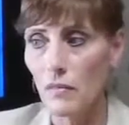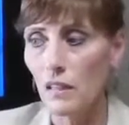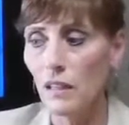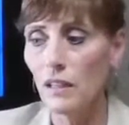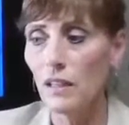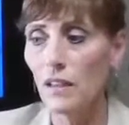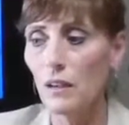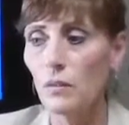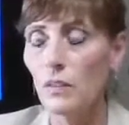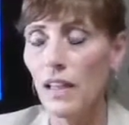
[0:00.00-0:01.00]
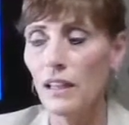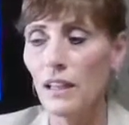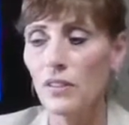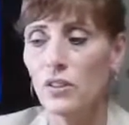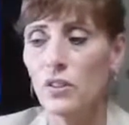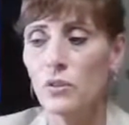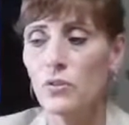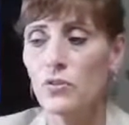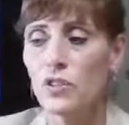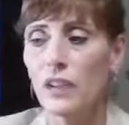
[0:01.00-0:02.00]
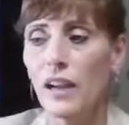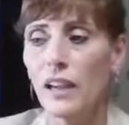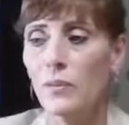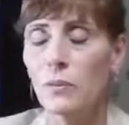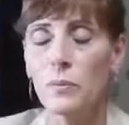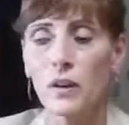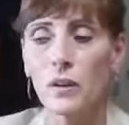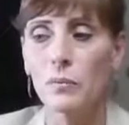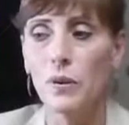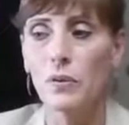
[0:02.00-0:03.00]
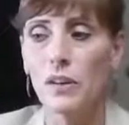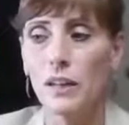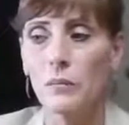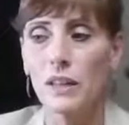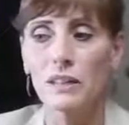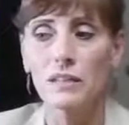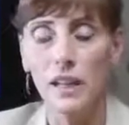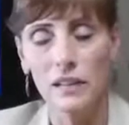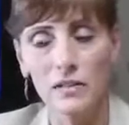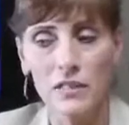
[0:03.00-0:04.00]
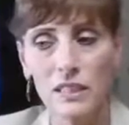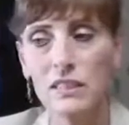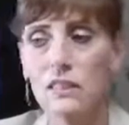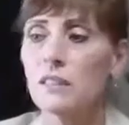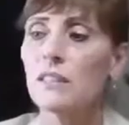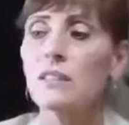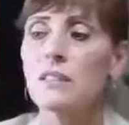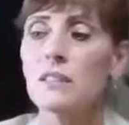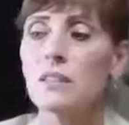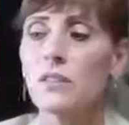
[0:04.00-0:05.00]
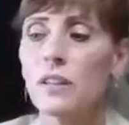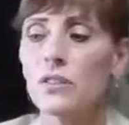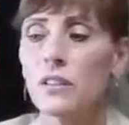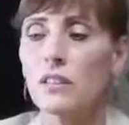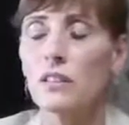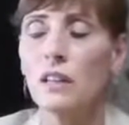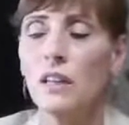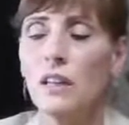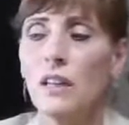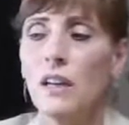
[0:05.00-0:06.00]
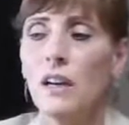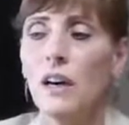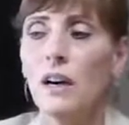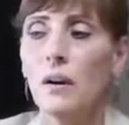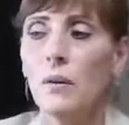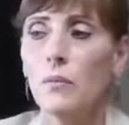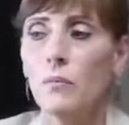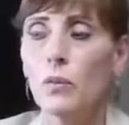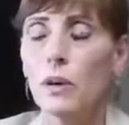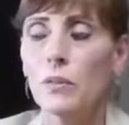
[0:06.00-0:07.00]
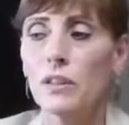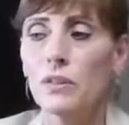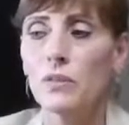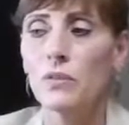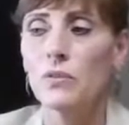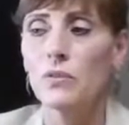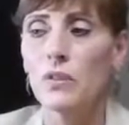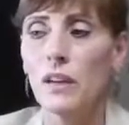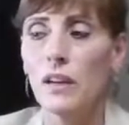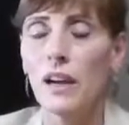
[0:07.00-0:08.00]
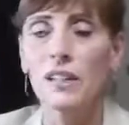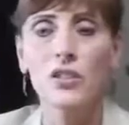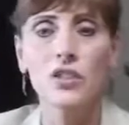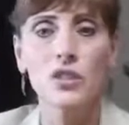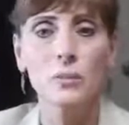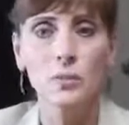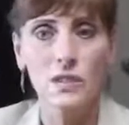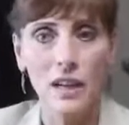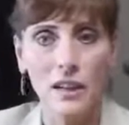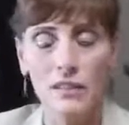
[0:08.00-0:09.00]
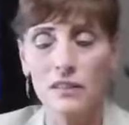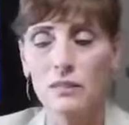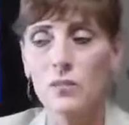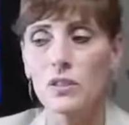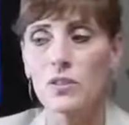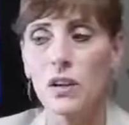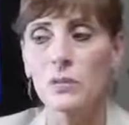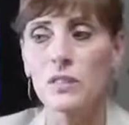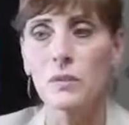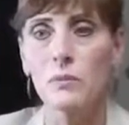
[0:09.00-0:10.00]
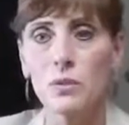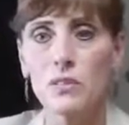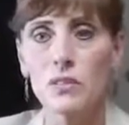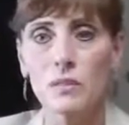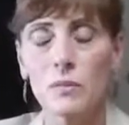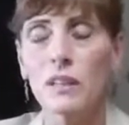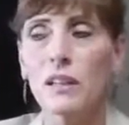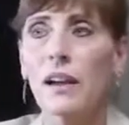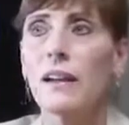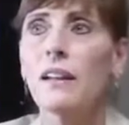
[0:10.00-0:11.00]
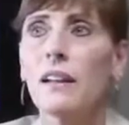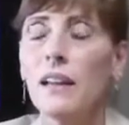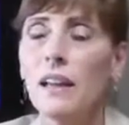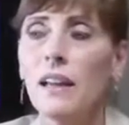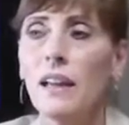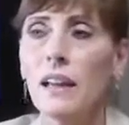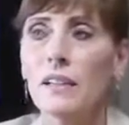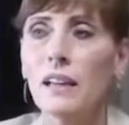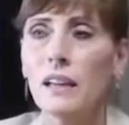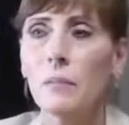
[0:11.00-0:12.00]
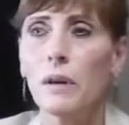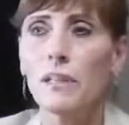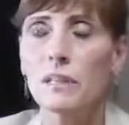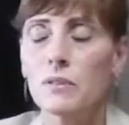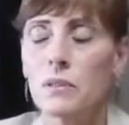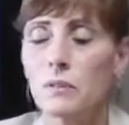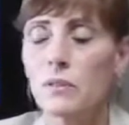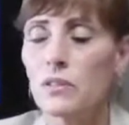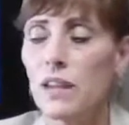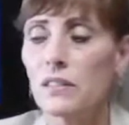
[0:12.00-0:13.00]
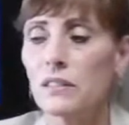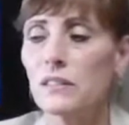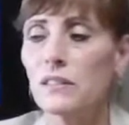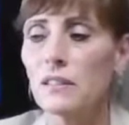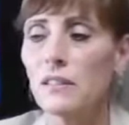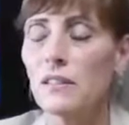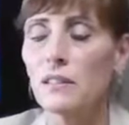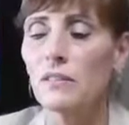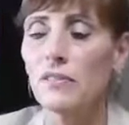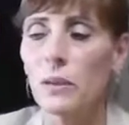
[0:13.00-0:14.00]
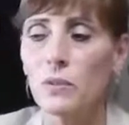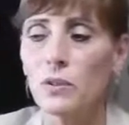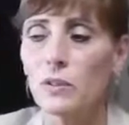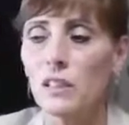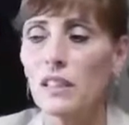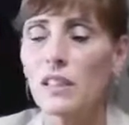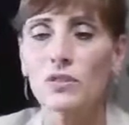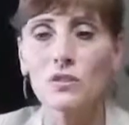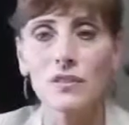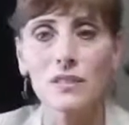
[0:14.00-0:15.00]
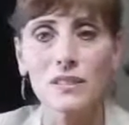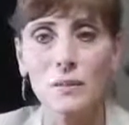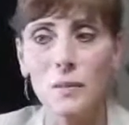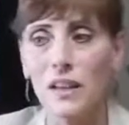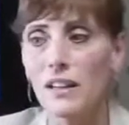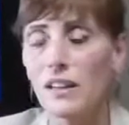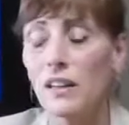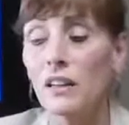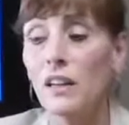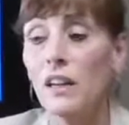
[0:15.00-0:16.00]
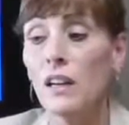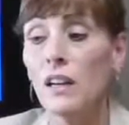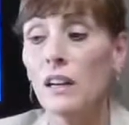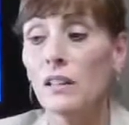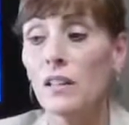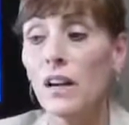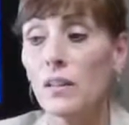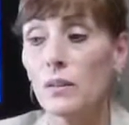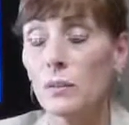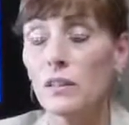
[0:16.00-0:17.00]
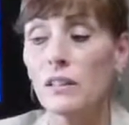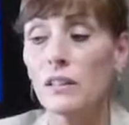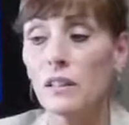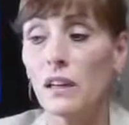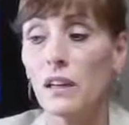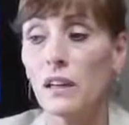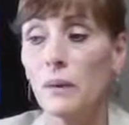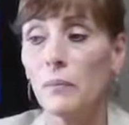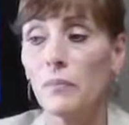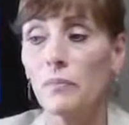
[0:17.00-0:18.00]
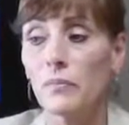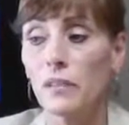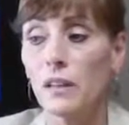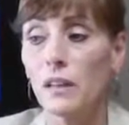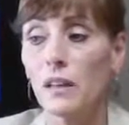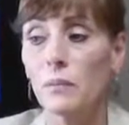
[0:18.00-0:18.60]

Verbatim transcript: And uh, we kind of have a new GI repair program that kind of takes this into consideration um, where we use uh, IgG Protect, which helps the immune system in the gut and kind of binds up some of those toxins and inflammatory mediators and gets them out of there, along with um, uh,